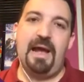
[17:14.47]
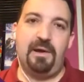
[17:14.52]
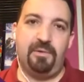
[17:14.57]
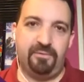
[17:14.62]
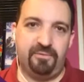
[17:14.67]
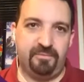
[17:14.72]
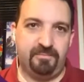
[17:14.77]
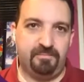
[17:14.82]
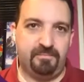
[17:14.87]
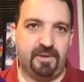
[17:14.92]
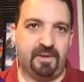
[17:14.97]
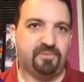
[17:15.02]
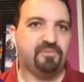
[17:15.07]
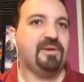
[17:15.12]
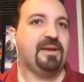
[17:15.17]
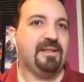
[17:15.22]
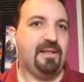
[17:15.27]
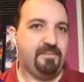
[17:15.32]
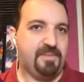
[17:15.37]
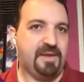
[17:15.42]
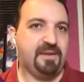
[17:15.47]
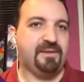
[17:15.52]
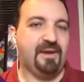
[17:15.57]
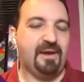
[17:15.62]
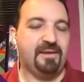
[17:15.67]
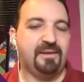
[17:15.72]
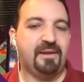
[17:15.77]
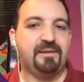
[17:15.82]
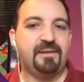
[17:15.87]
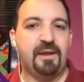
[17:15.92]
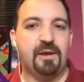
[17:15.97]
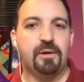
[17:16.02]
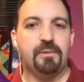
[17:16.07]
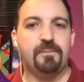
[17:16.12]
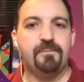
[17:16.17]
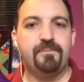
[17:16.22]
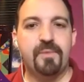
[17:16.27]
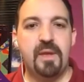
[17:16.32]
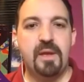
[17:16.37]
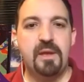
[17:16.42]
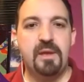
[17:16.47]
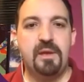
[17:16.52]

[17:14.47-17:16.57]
in this testing app,